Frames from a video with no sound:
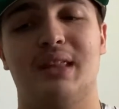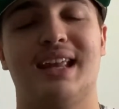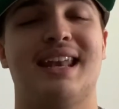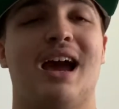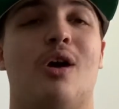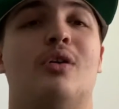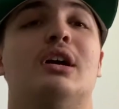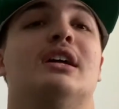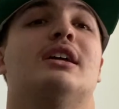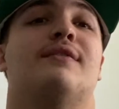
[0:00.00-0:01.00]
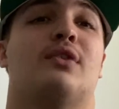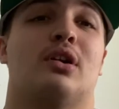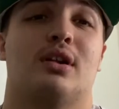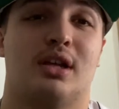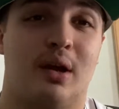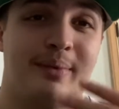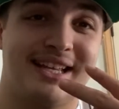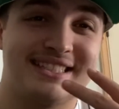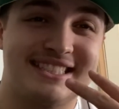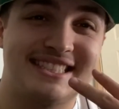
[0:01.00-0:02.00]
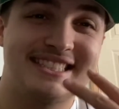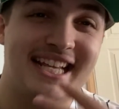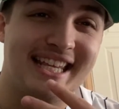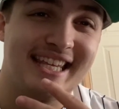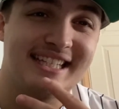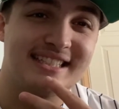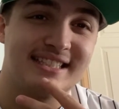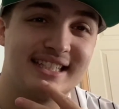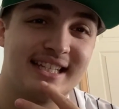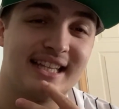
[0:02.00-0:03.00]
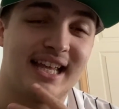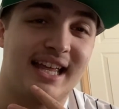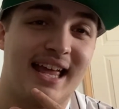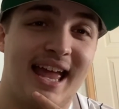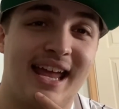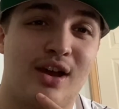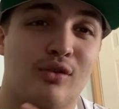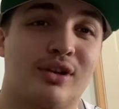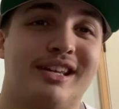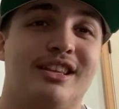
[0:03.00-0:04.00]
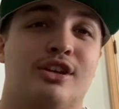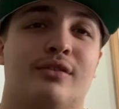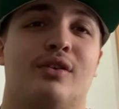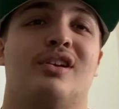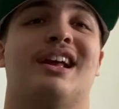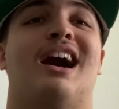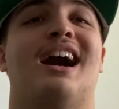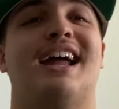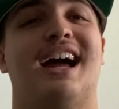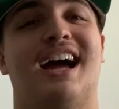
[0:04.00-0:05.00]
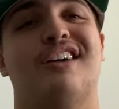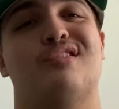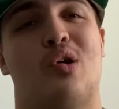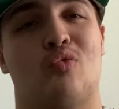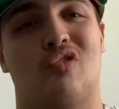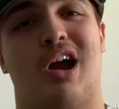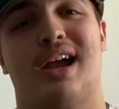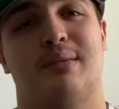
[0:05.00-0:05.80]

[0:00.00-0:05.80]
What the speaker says: Now, for coming in second in the AL Rookie of the Year voting, I have Ryan